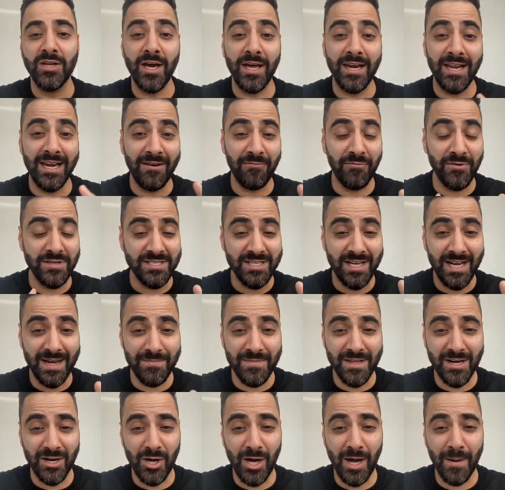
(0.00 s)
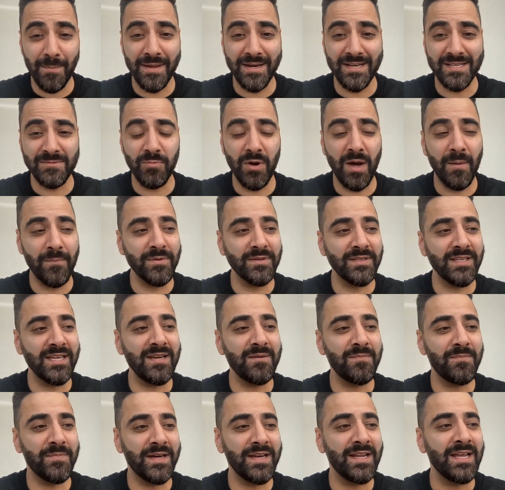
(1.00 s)
Not at every time that a comment is
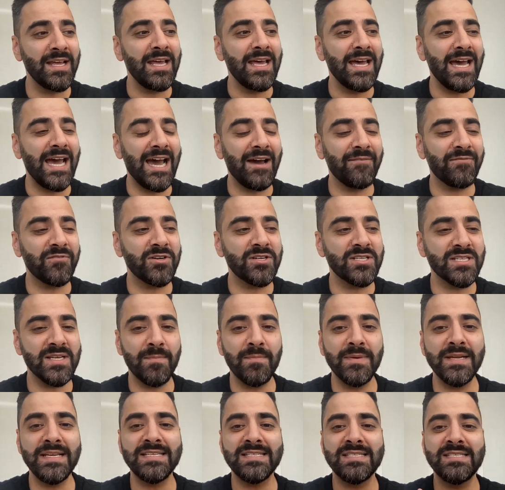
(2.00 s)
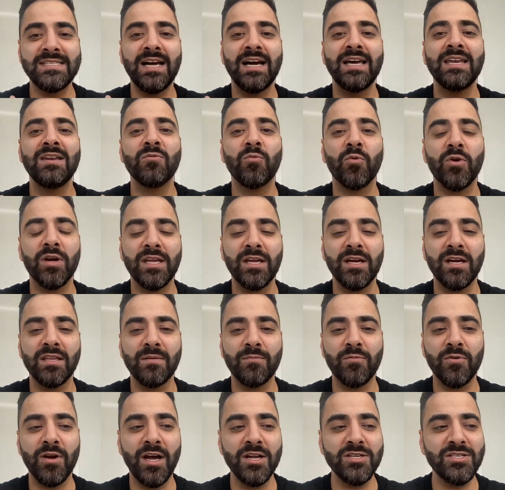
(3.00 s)
populated, but after somebody's done working
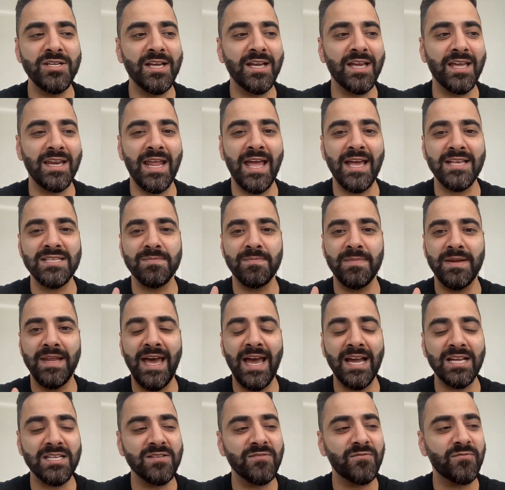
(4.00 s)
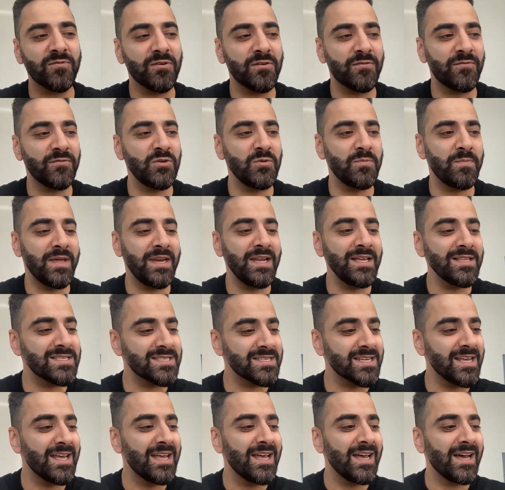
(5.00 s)
on the project and hasn't been active for a few
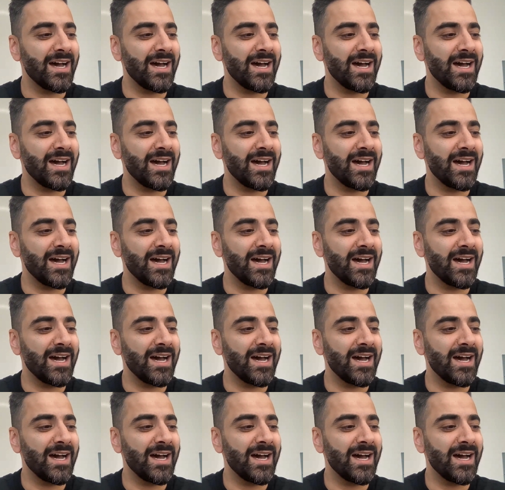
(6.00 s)
minutes,